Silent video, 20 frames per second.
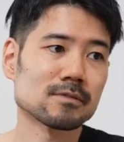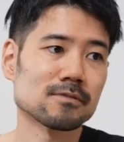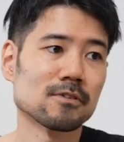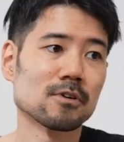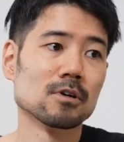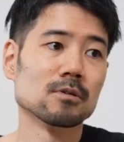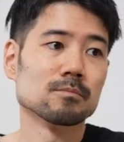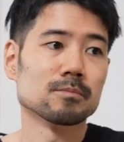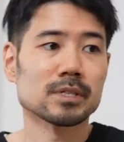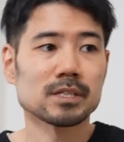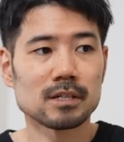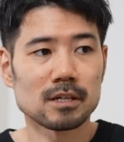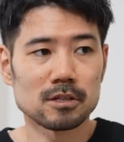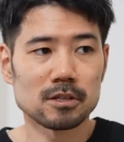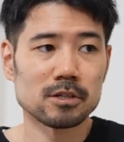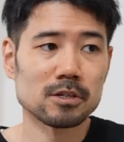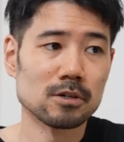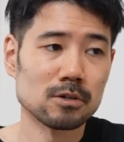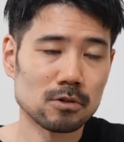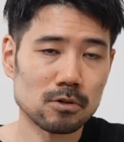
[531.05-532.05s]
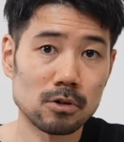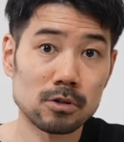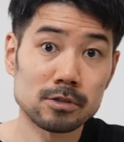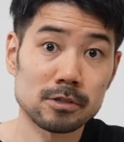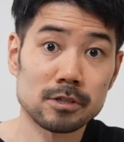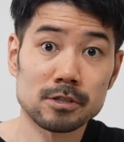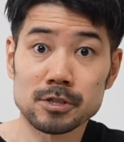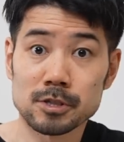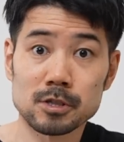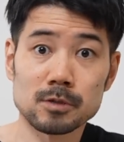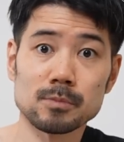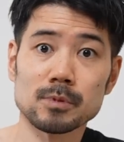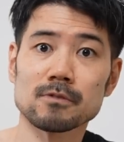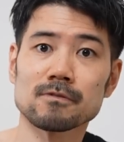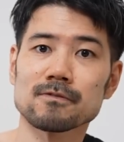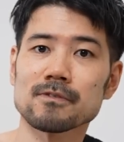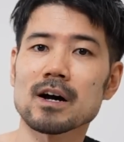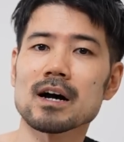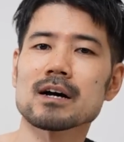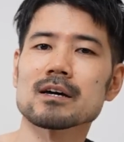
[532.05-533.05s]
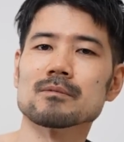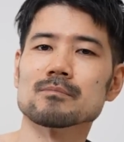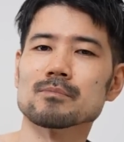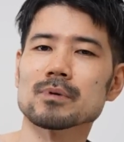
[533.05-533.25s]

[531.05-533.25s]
from Minna No Nihongo, so it should be fine.